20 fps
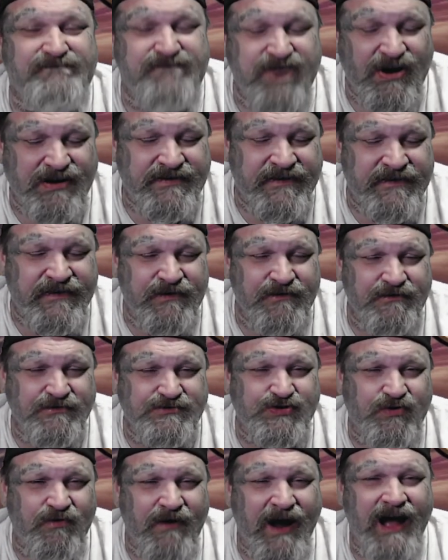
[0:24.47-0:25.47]
First
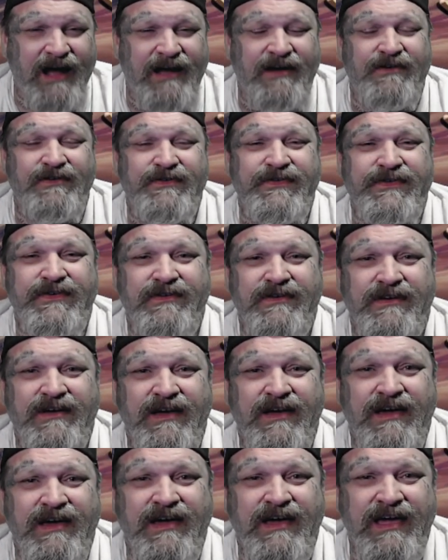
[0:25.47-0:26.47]
two trials,
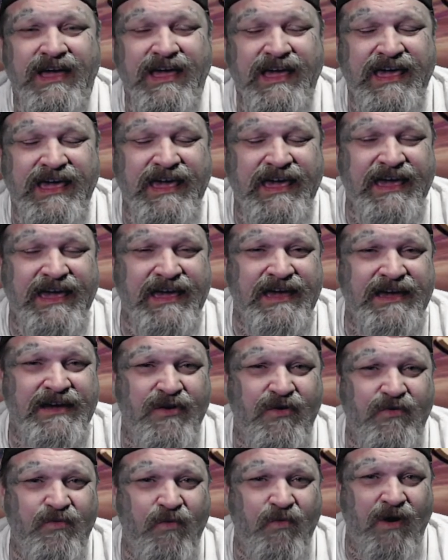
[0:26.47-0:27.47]

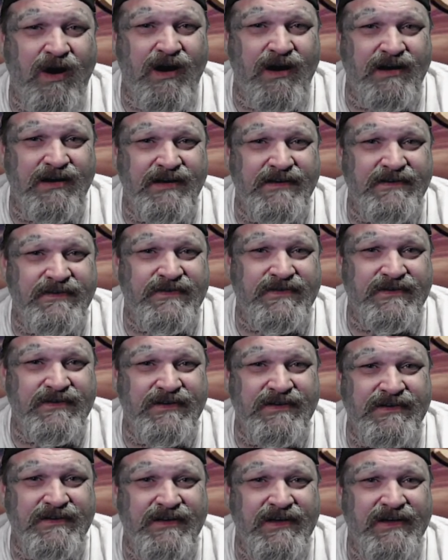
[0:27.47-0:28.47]
he was
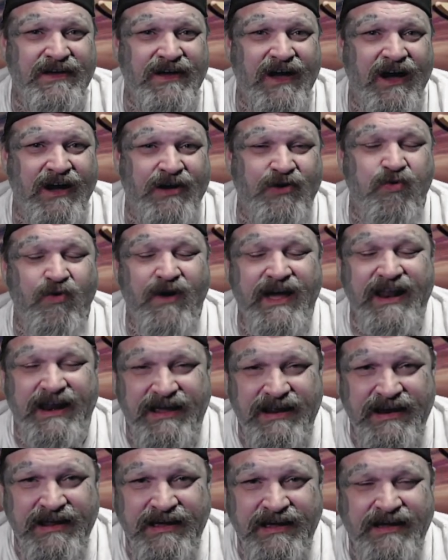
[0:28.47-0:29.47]

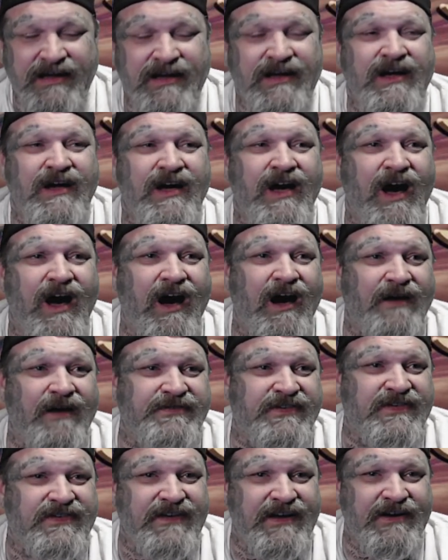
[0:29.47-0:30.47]
acquitted
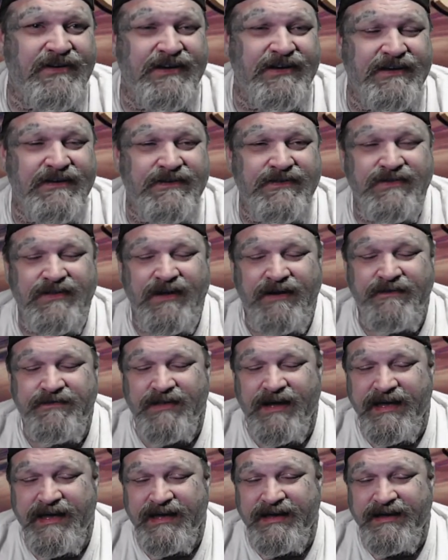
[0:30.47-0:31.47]
of serious stuff
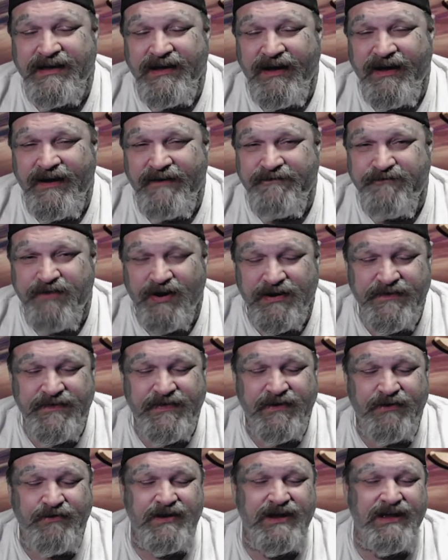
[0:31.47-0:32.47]
like uh,
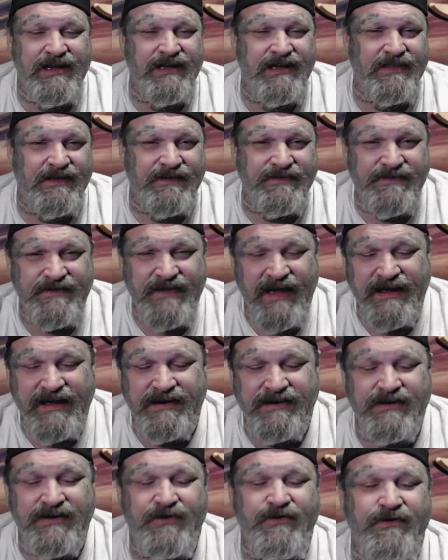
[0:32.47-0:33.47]
first degree, then
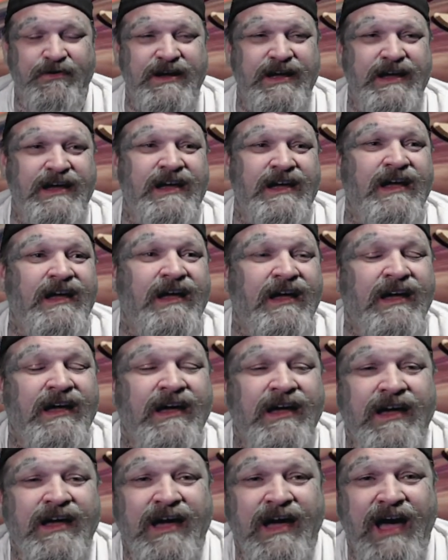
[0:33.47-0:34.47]
second degree.
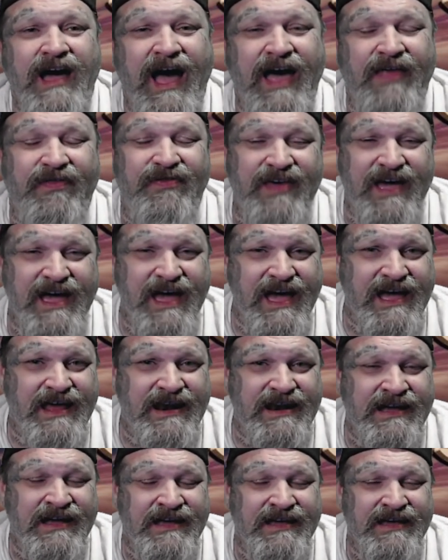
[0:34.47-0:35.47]
And
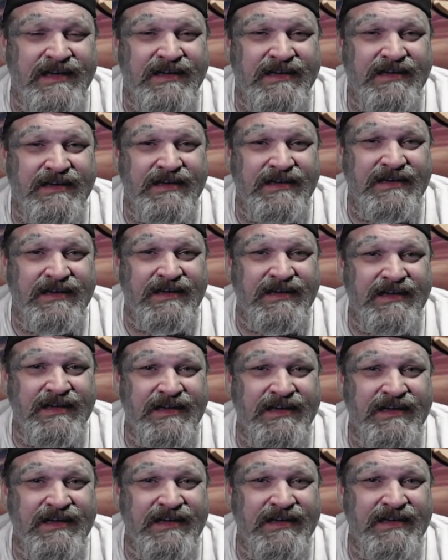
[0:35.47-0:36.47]
then
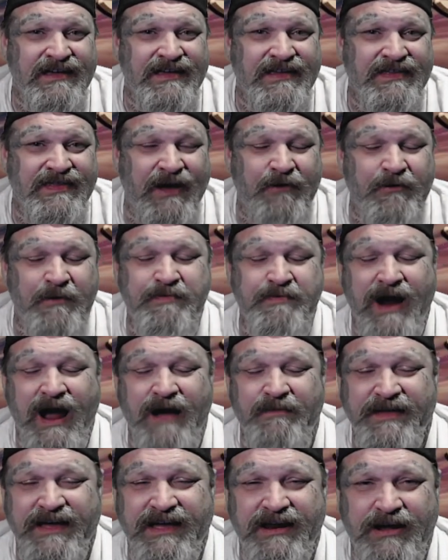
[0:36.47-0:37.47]
they were
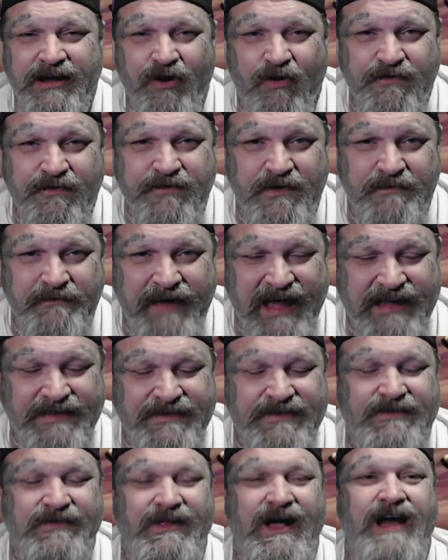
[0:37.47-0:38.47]
probably going to go for
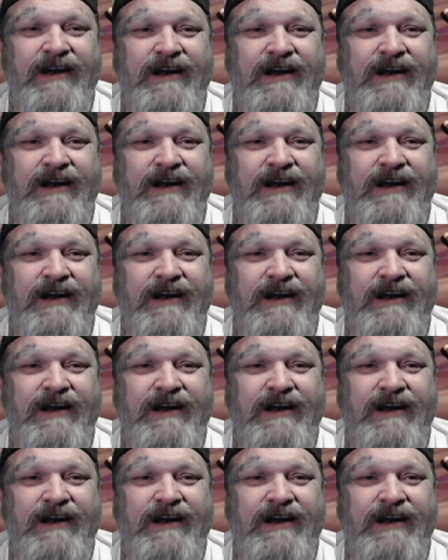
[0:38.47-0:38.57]
manslaughter.